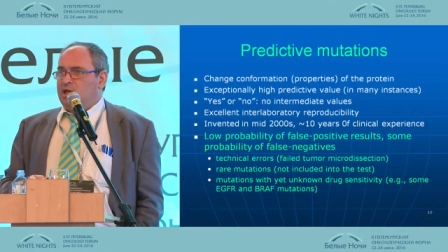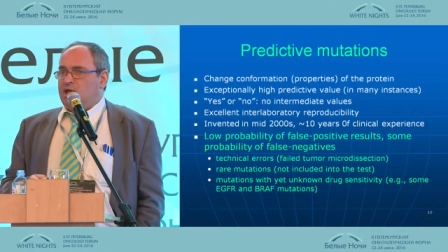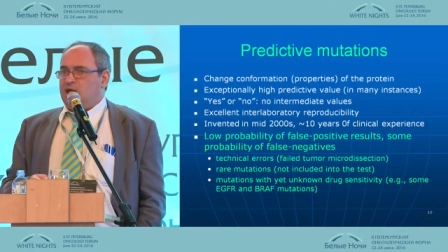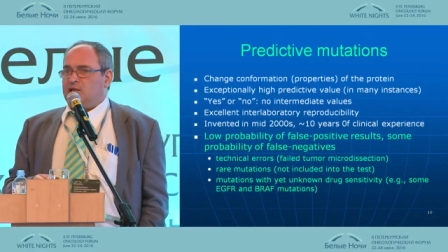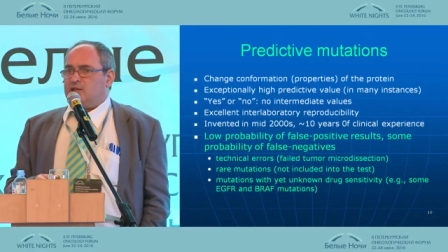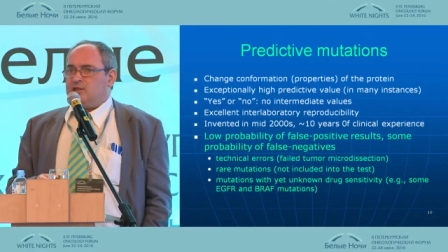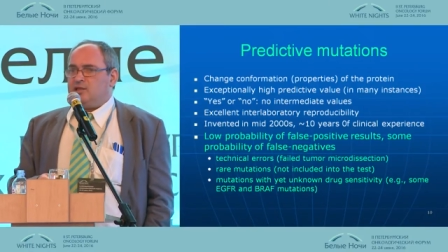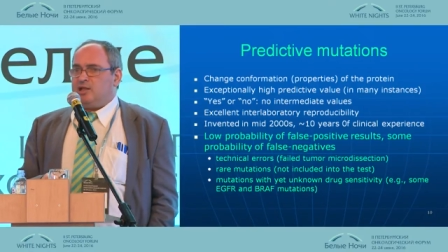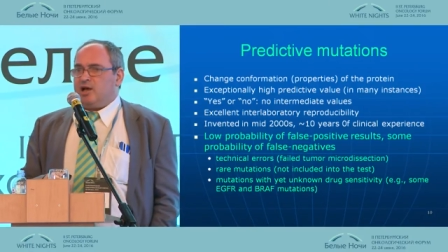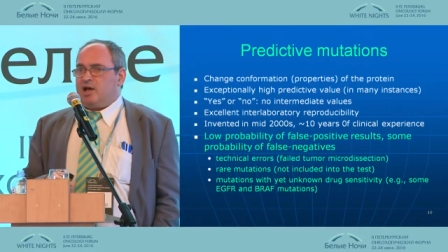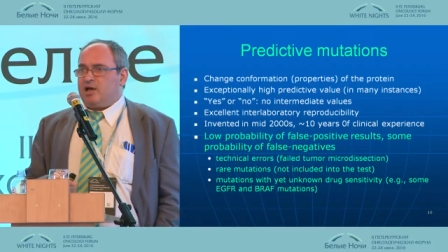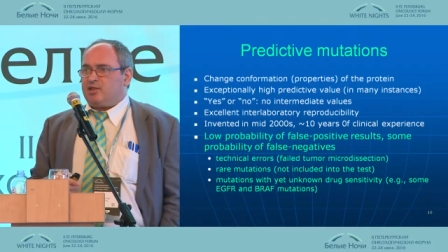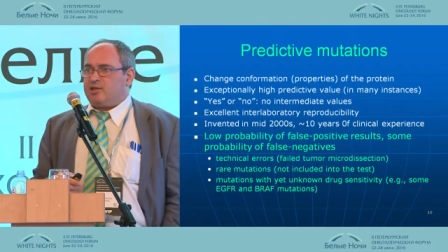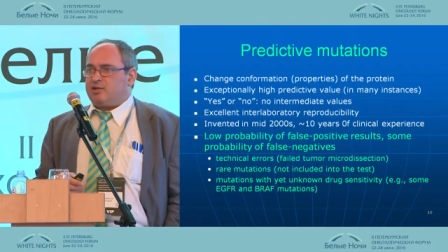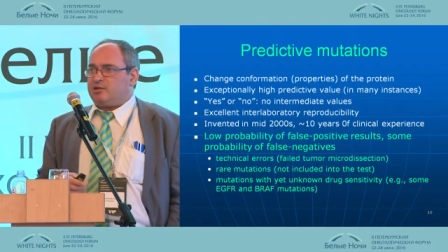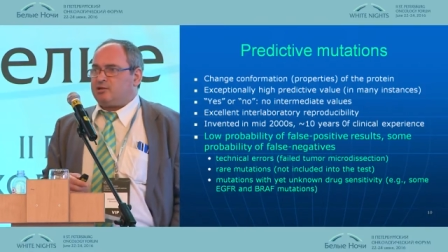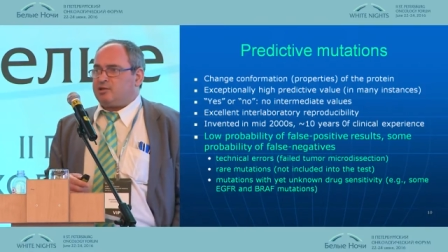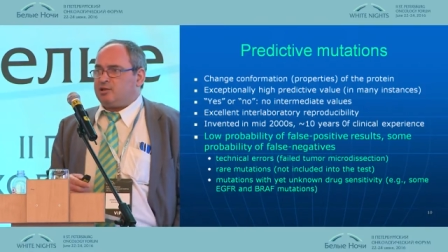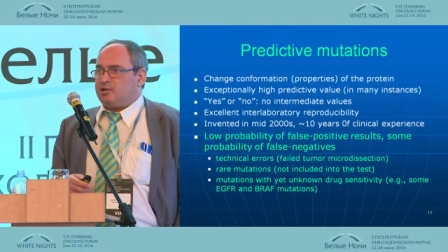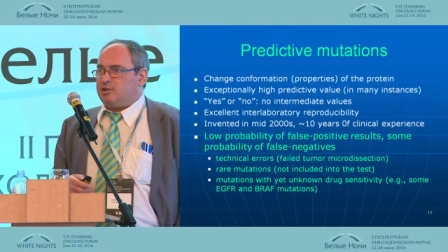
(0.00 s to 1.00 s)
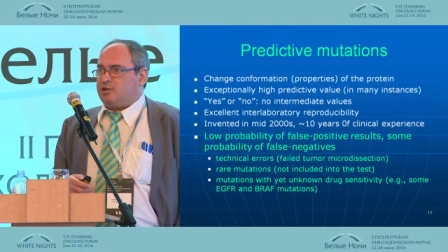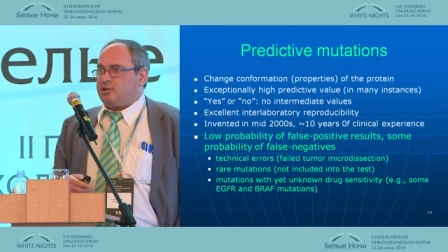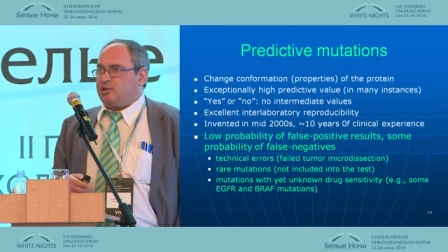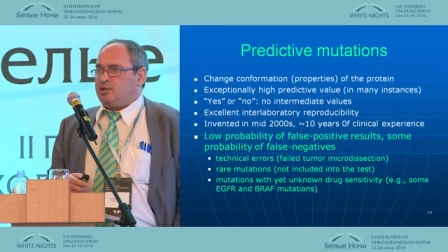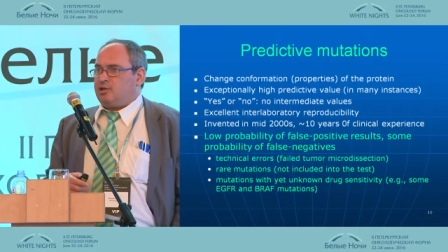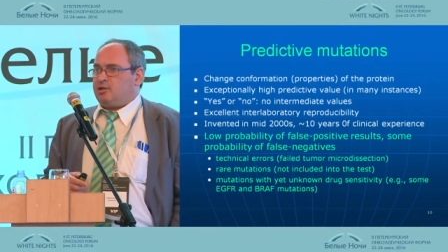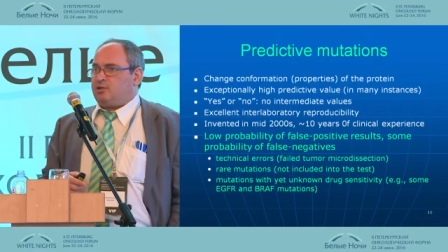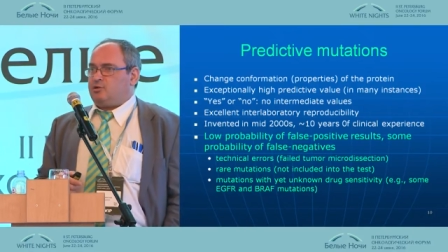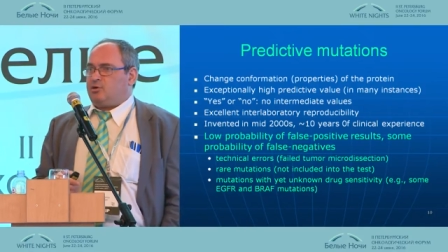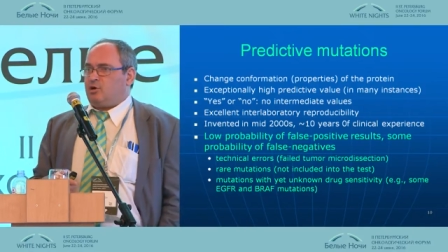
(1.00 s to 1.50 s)
Another
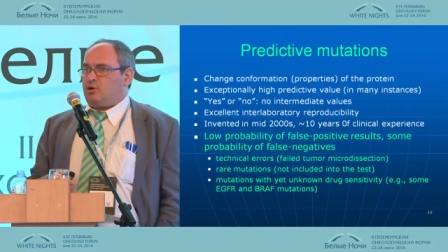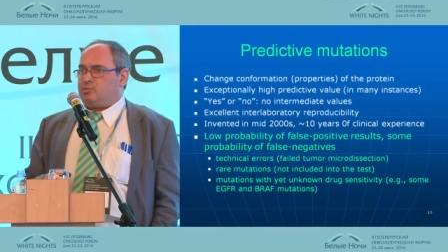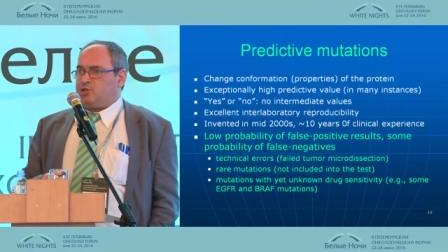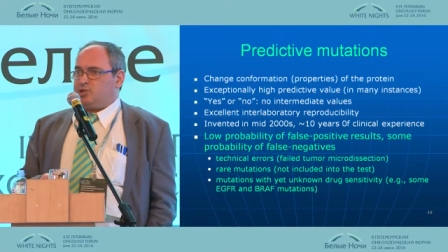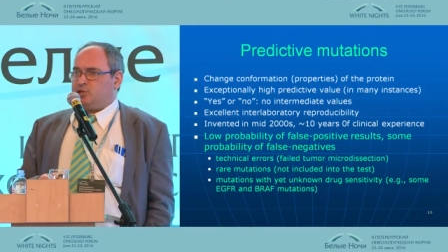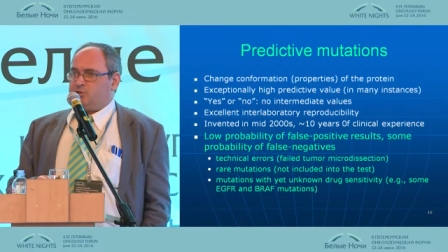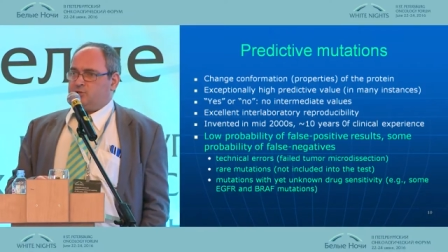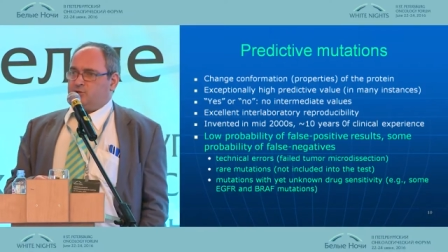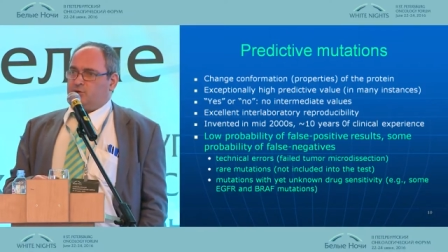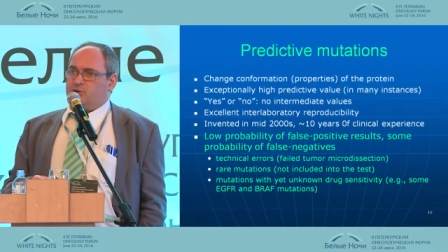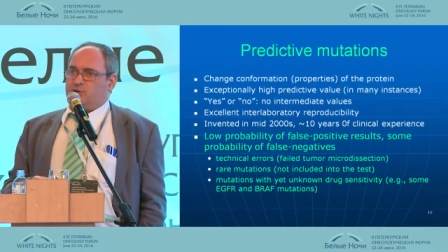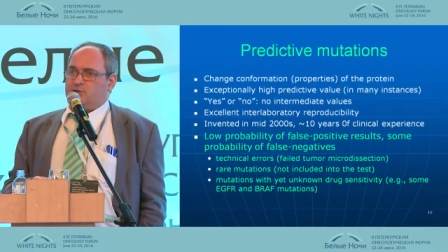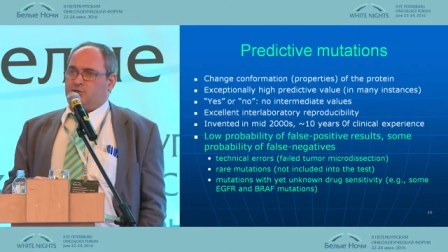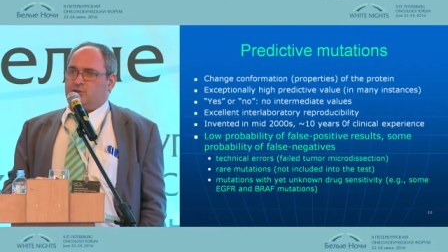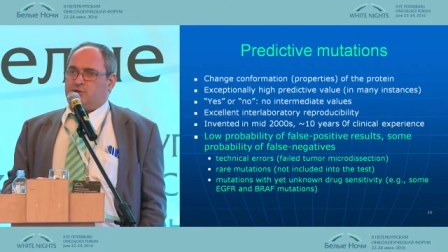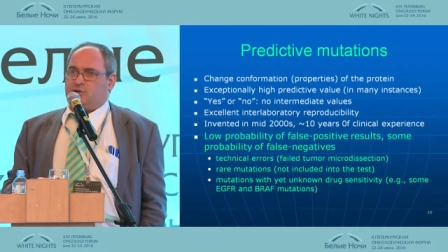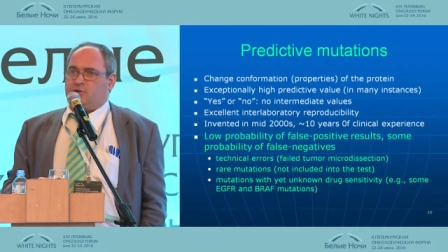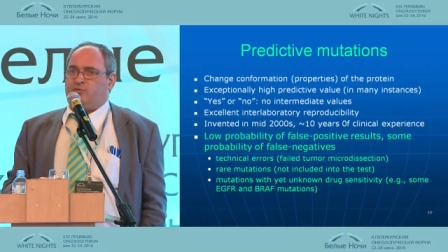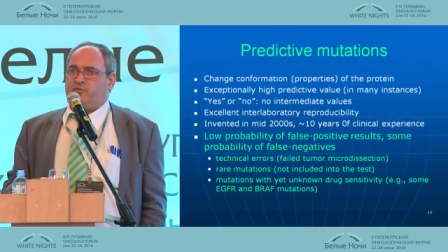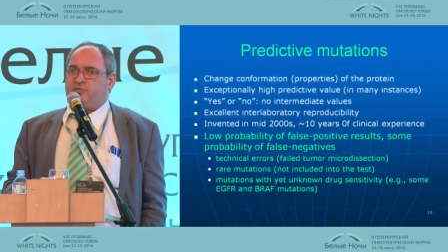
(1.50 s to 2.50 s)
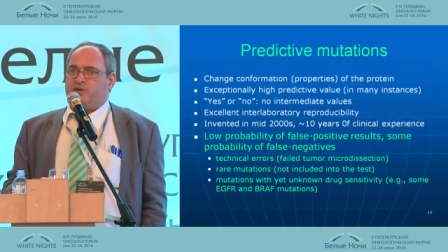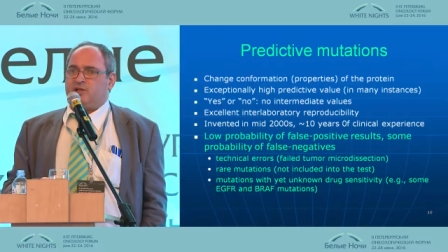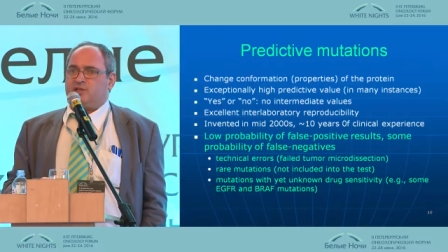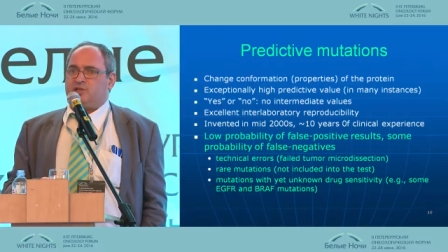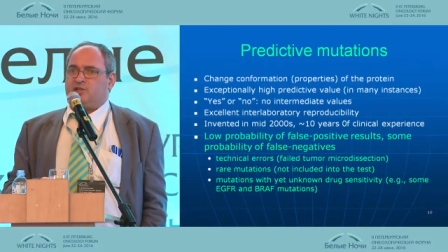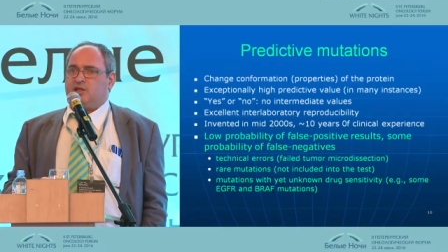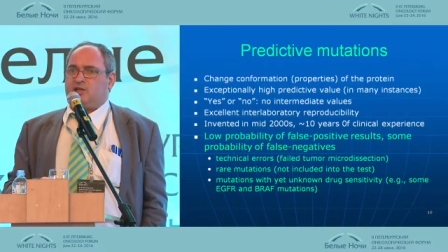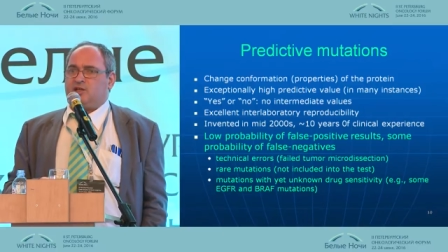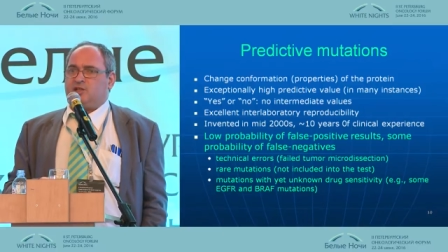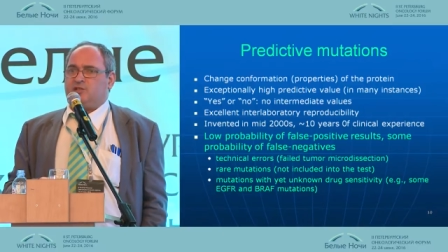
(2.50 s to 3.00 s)
common source of
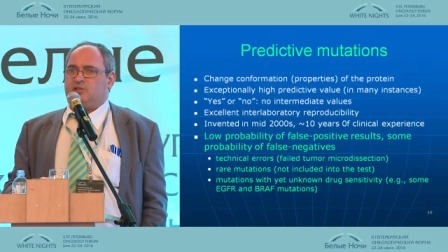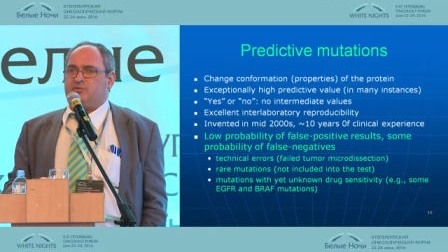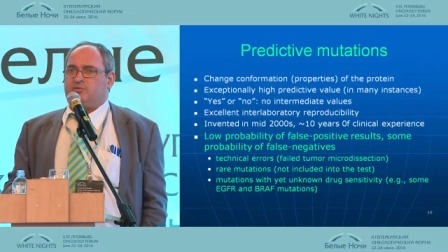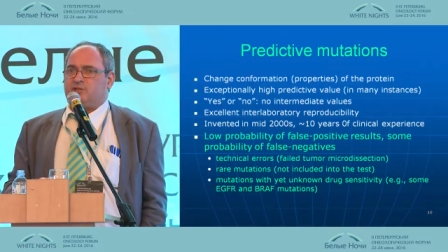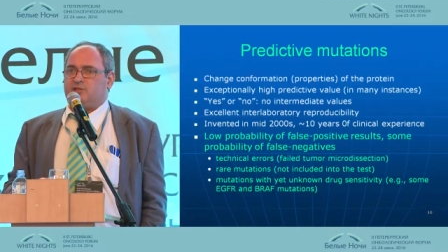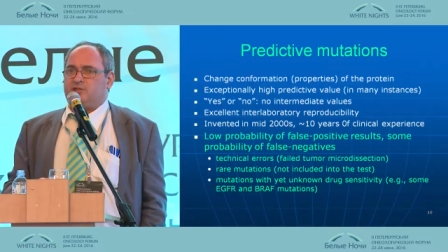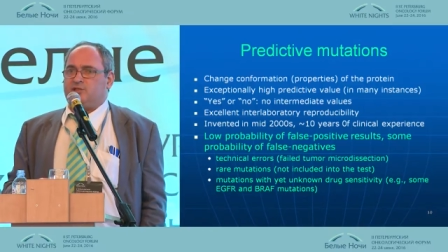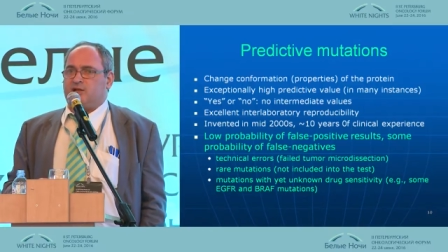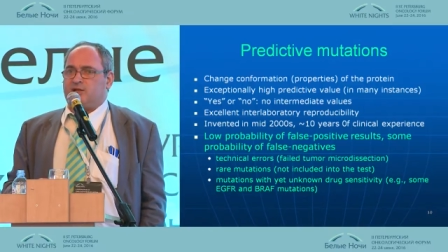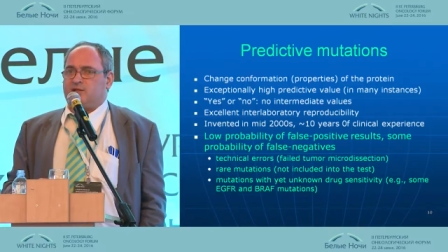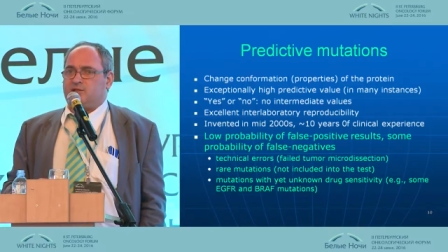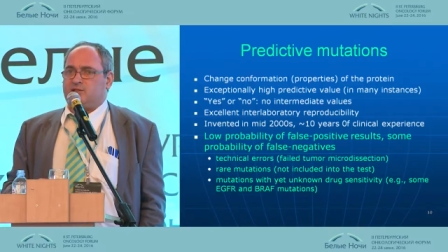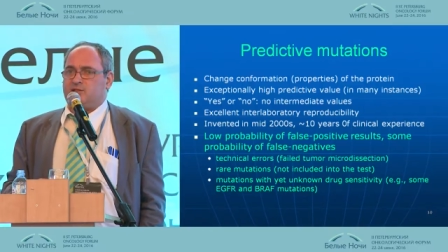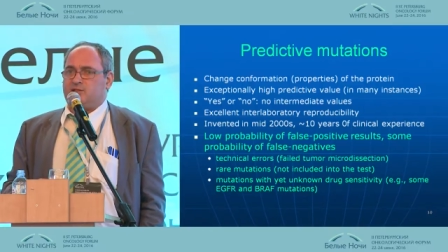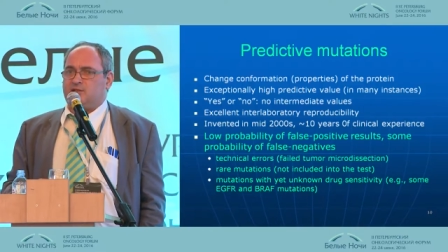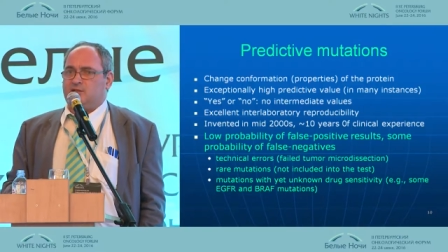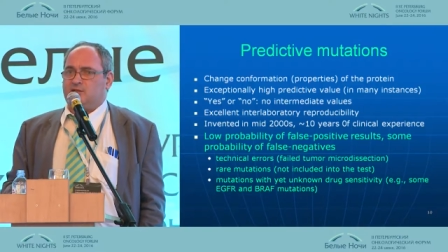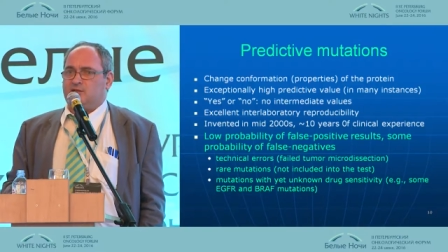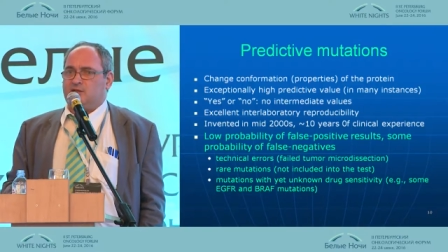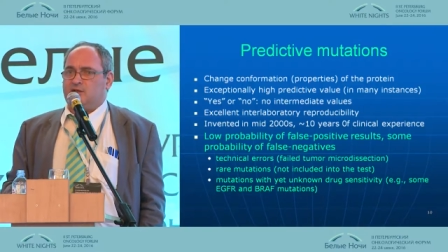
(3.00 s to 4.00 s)
false negative results